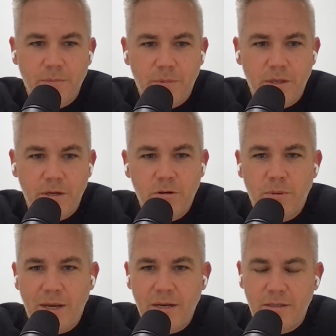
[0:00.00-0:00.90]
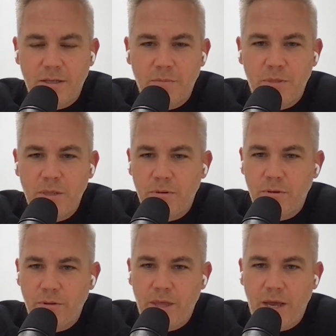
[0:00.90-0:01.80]
then who am I to tell
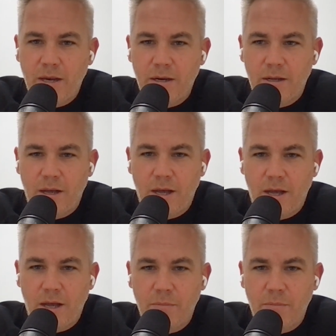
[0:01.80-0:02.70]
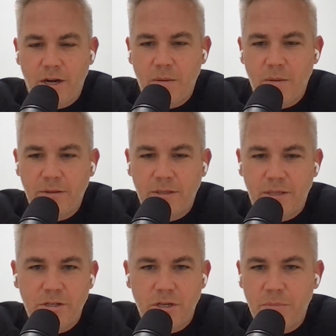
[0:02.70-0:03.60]
people that I most care they
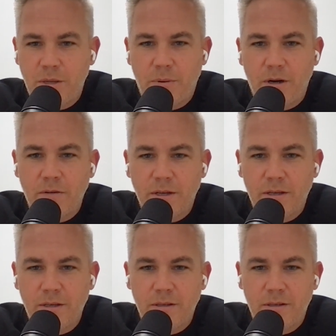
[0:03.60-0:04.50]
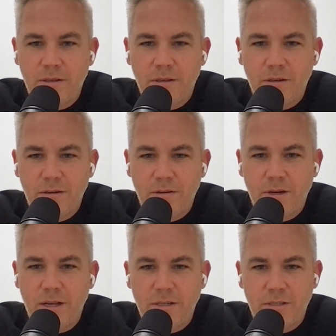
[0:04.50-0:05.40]
shouldn't be a part of it, right? It
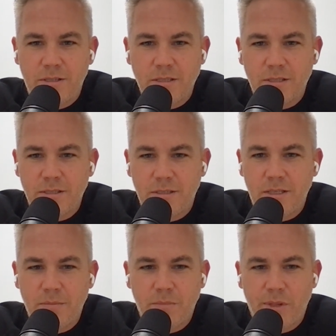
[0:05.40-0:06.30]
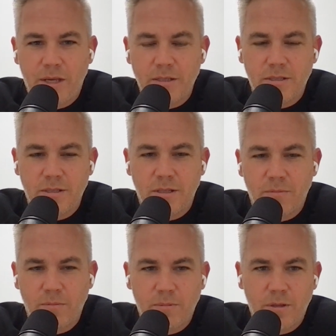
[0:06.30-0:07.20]
just doesn't seem like it's the
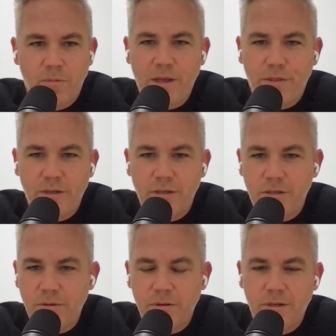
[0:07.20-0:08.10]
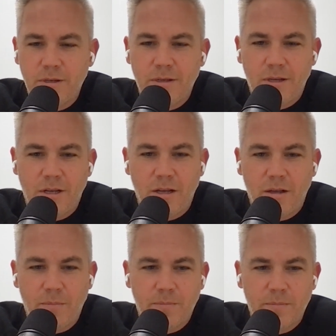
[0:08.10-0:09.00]
right thing to do.
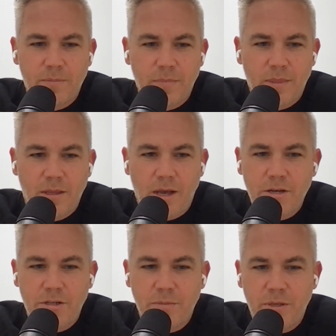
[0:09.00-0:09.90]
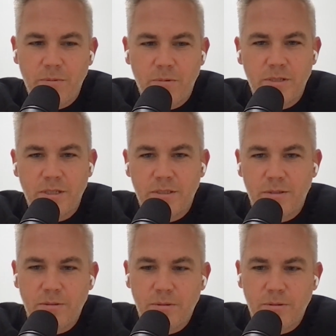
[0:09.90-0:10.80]
I should be wanting
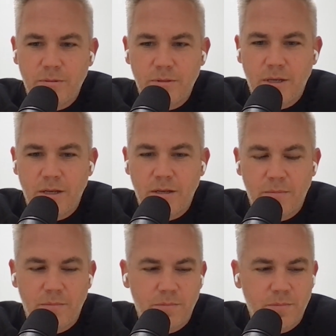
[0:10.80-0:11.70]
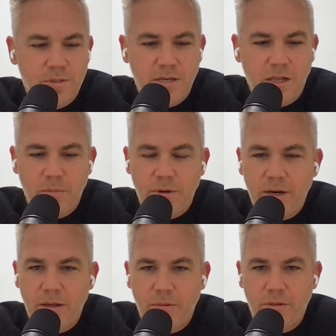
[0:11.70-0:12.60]
to celebrate
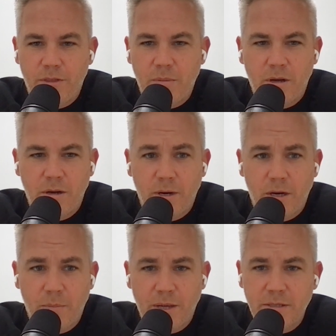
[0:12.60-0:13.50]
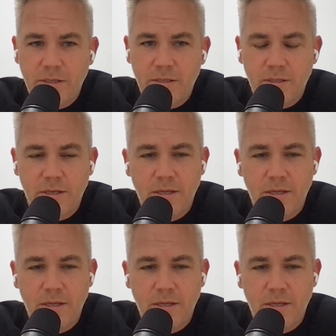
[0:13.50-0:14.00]
it with them on a regular basis.